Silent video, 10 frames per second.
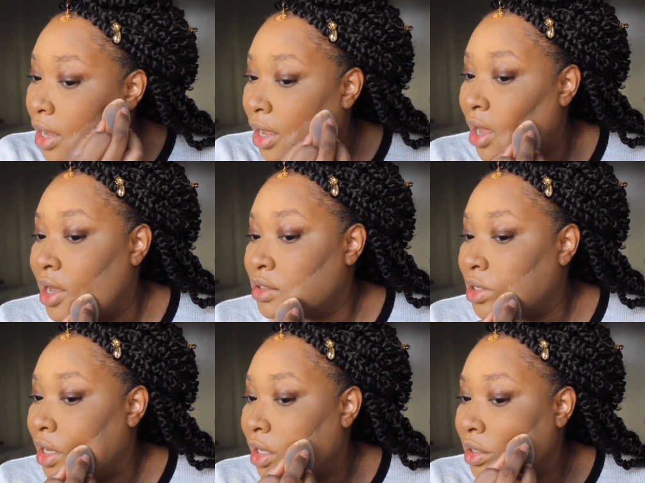It has
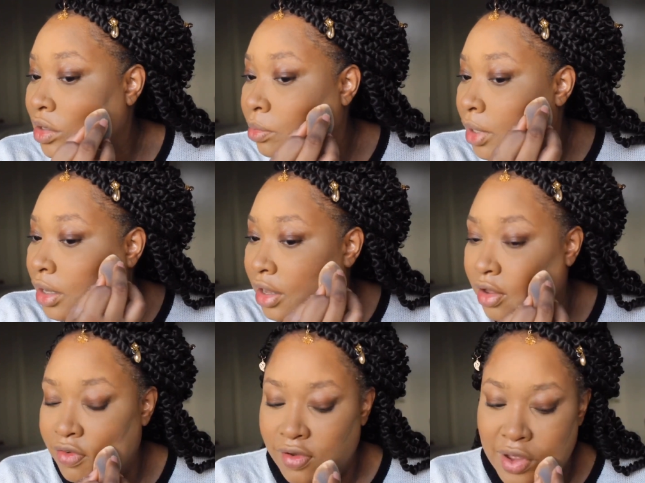like a little bit
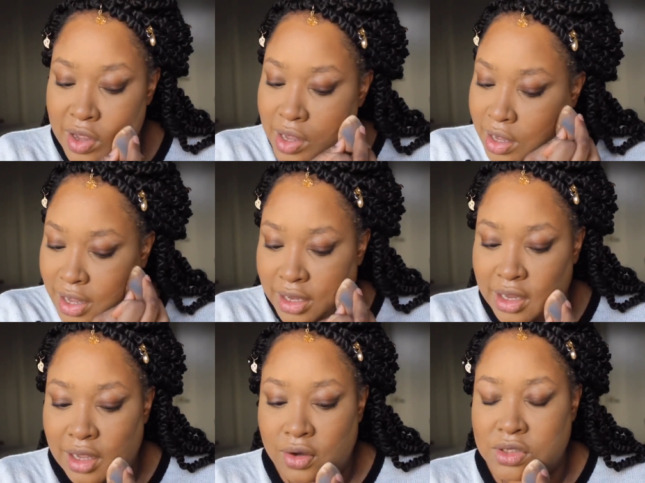of a
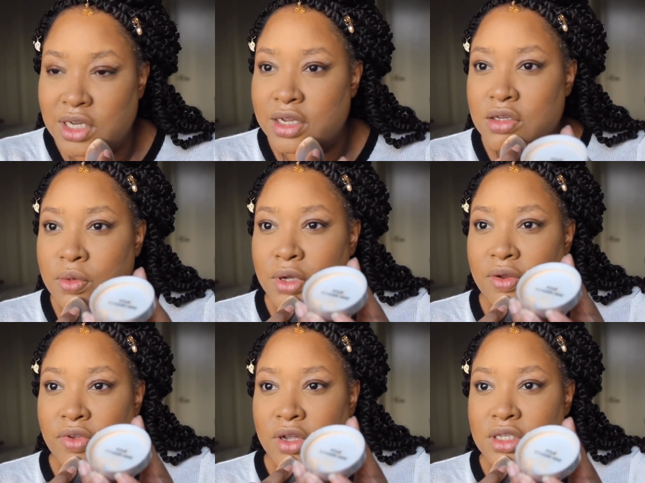yellow tint to it.
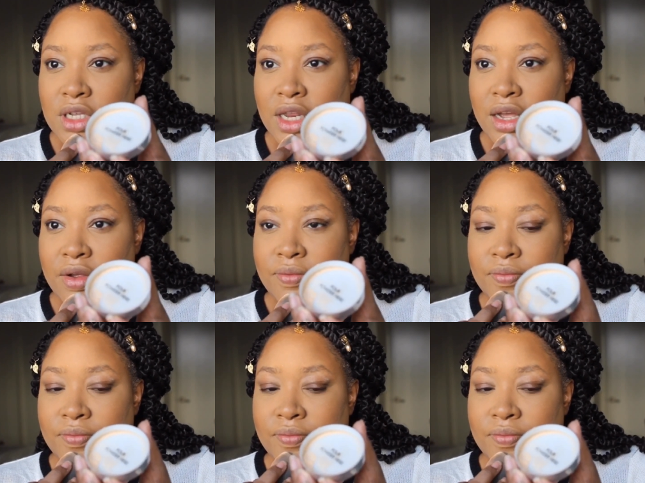You can see that.